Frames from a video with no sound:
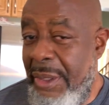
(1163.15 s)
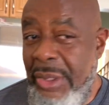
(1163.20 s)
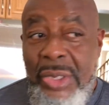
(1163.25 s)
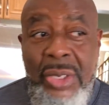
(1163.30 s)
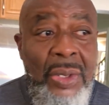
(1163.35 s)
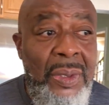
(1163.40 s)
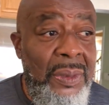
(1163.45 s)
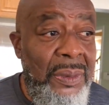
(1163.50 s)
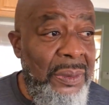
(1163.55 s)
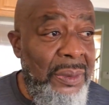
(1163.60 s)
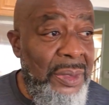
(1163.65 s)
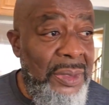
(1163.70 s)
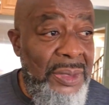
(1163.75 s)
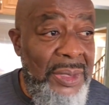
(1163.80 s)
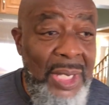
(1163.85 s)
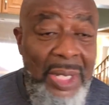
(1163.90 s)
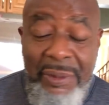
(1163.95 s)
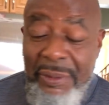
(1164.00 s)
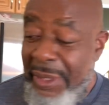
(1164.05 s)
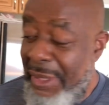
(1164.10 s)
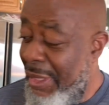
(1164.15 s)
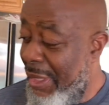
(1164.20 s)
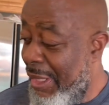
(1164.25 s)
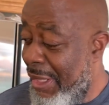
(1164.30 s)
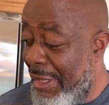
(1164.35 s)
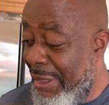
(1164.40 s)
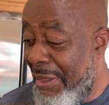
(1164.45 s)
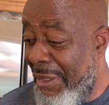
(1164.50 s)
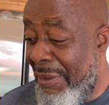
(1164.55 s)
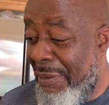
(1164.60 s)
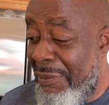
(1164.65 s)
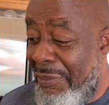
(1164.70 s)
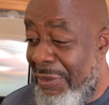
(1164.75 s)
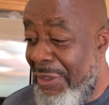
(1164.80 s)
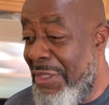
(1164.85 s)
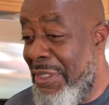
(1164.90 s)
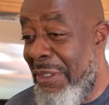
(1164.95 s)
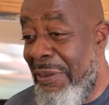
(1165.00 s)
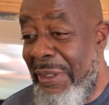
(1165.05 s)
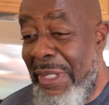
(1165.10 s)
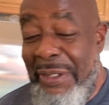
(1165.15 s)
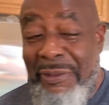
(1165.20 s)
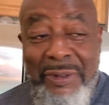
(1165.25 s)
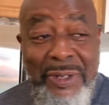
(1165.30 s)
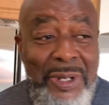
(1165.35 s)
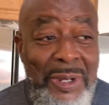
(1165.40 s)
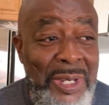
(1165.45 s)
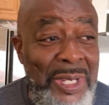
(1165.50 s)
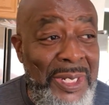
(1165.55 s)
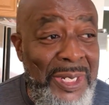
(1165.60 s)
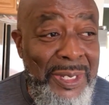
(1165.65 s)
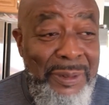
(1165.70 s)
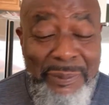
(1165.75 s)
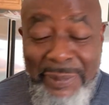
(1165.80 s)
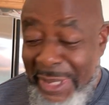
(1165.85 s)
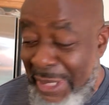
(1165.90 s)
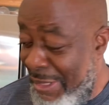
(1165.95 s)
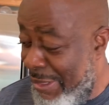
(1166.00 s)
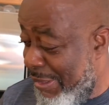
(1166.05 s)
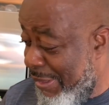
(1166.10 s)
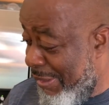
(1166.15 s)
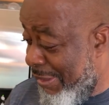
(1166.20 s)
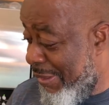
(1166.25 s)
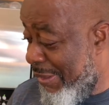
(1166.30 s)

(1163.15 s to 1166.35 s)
No, it's not ready yet. It's not ready for going in yet, man.